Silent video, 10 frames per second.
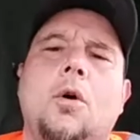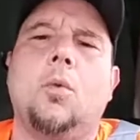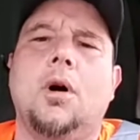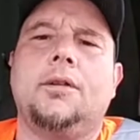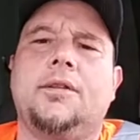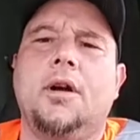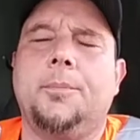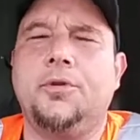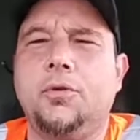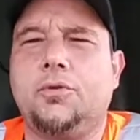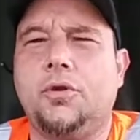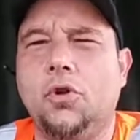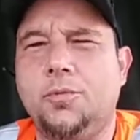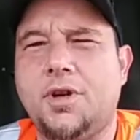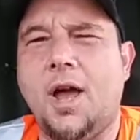What's up,
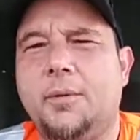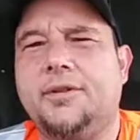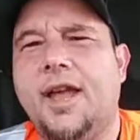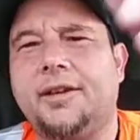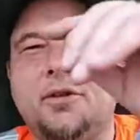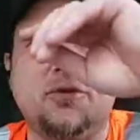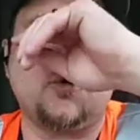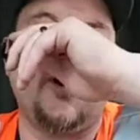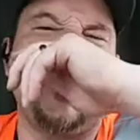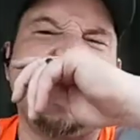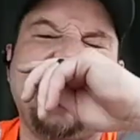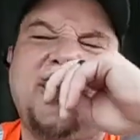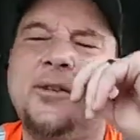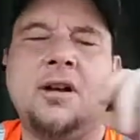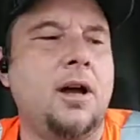YouTube? John with Tactical Trading
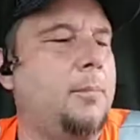here,